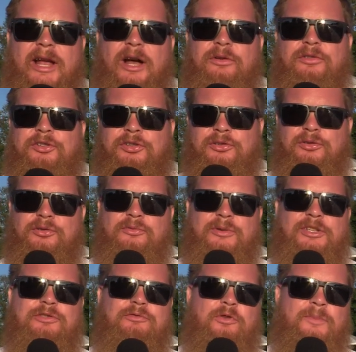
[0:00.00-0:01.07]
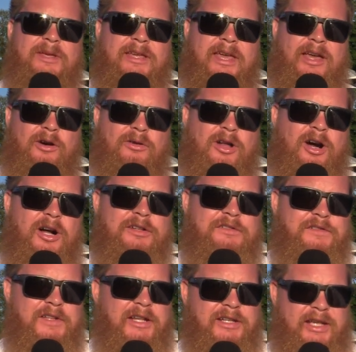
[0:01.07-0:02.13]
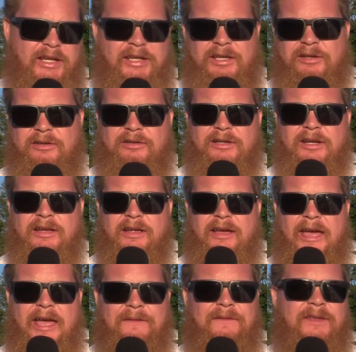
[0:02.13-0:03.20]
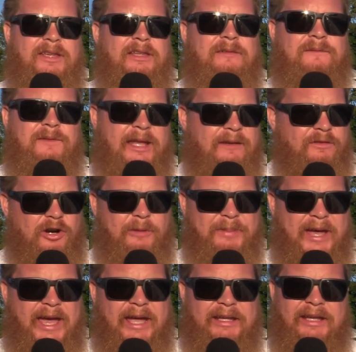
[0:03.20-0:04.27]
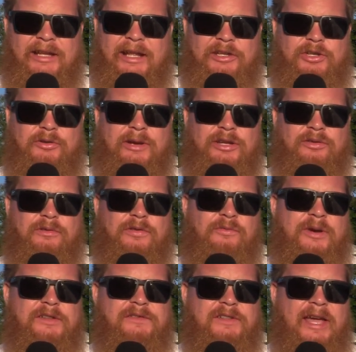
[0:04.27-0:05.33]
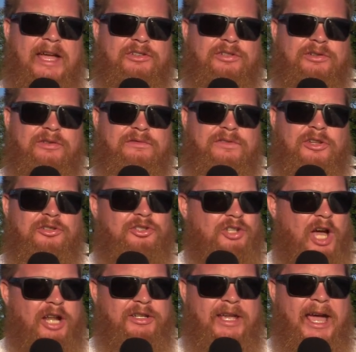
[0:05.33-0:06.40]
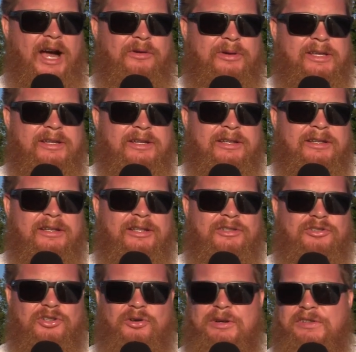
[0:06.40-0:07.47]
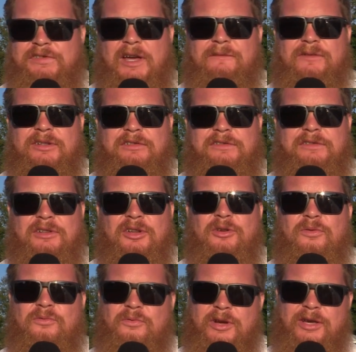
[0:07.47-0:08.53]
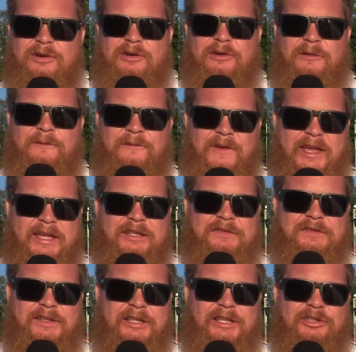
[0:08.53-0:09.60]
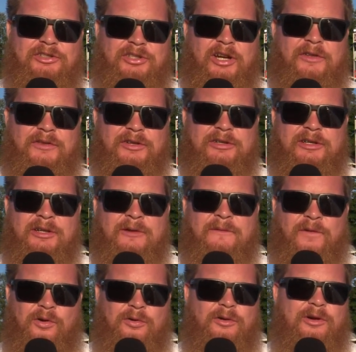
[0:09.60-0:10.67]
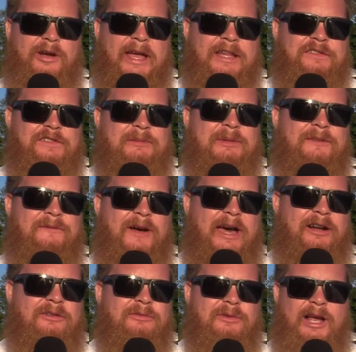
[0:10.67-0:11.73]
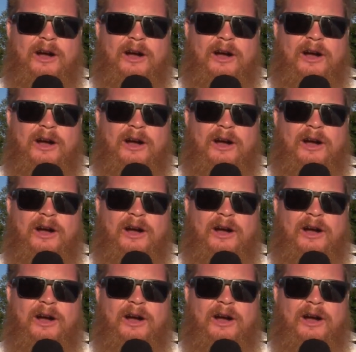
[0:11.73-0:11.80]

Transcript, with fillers: round two, which will be held on Sunday here at the Flav-R-Pac NHRA Northwest Nationals, Sean Cowie and Joey Severance will face each other for a semifinal